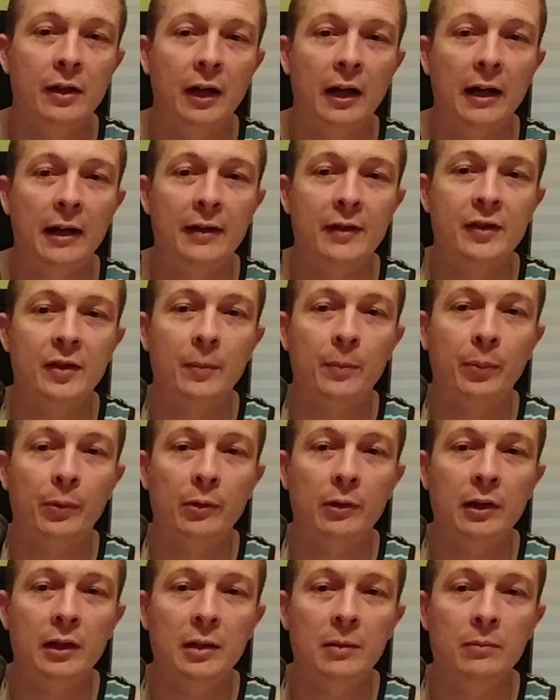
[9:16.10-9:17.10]
Uh,
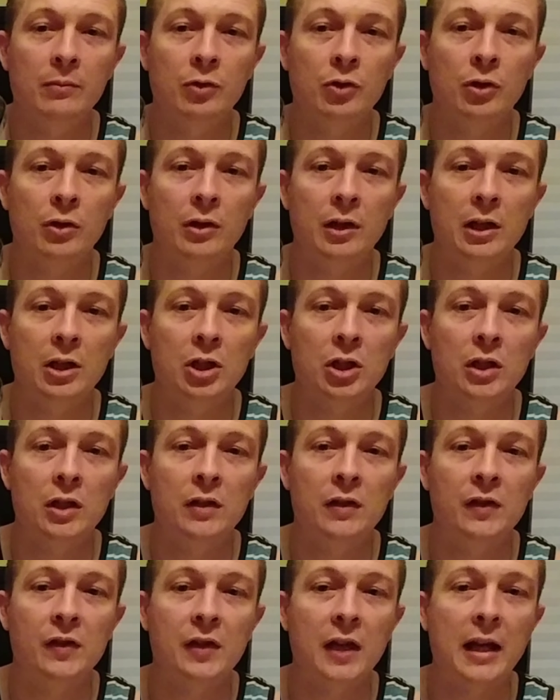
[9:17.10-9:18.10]
Supreme
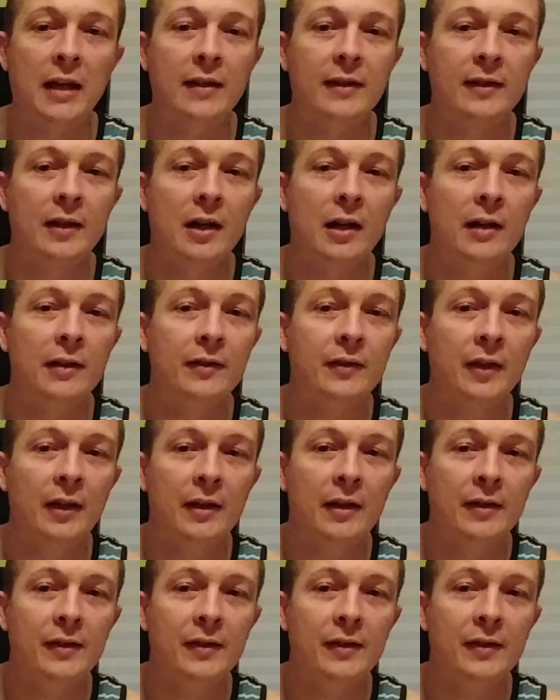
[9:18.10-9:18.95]
Tradition Steak Sauce.